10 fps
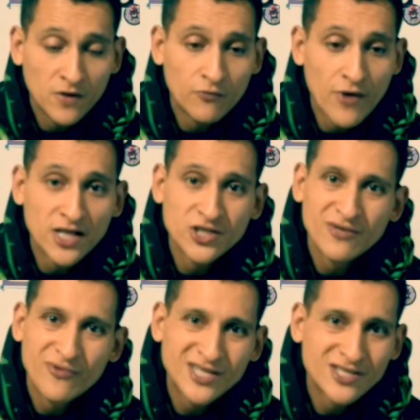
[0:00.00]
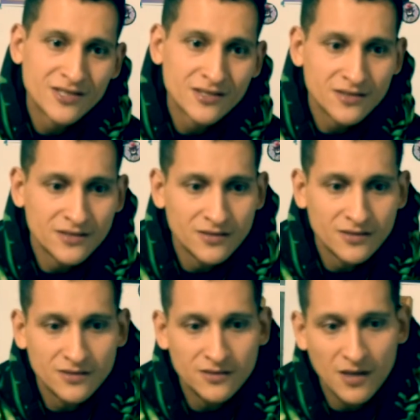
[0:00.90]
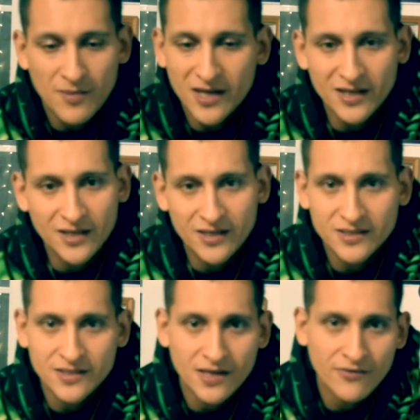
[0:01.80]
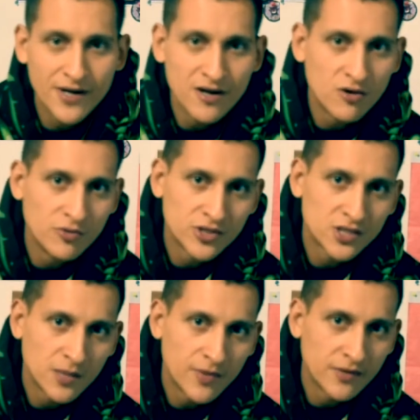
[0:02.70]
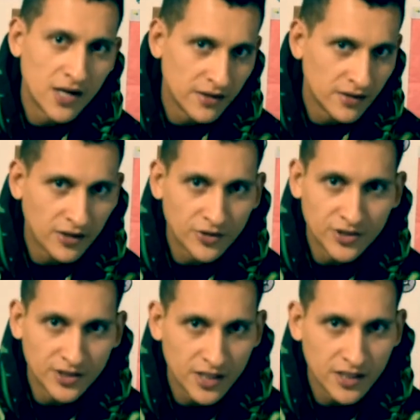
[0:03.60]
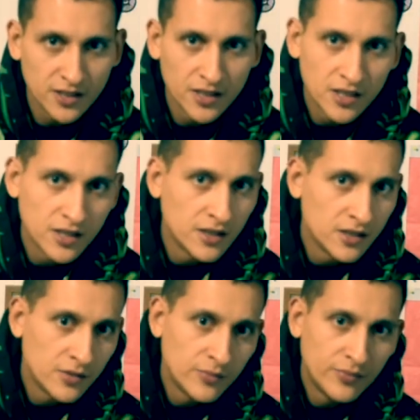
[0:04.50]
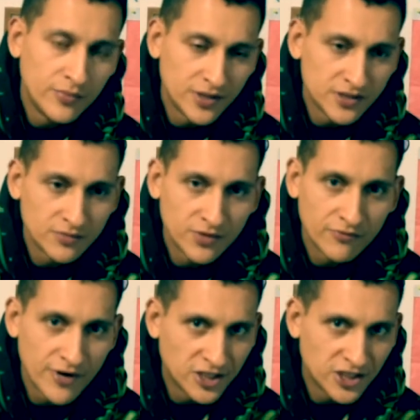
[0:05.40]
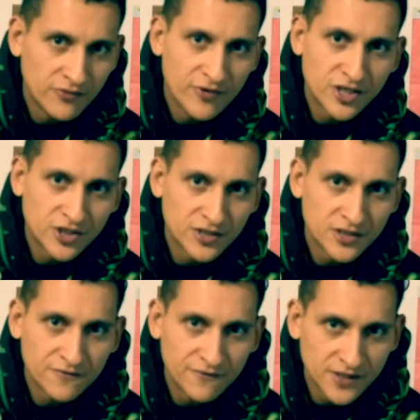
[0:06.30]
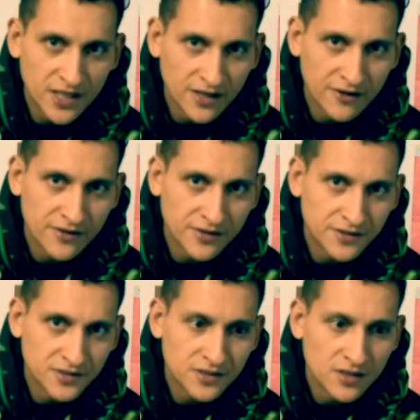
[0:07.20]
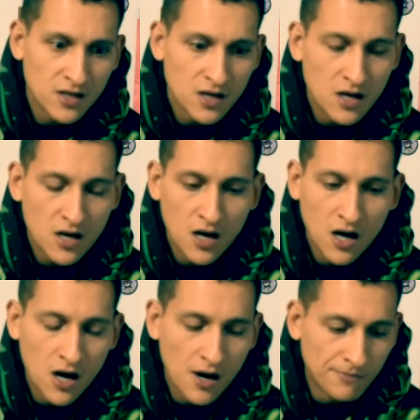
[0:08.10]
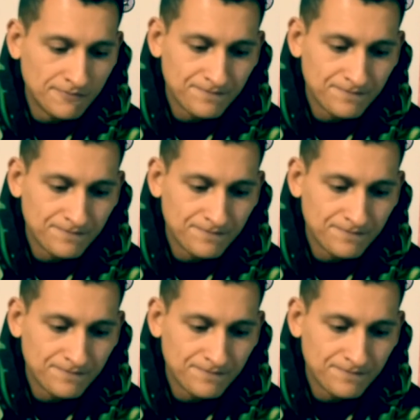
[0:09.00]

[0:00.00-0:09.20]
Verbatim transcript: ratcheting wrenches. I'm not gonna get into that right now on which type I, I think you should get, but some good ratcheting wrenches for tight areas, um,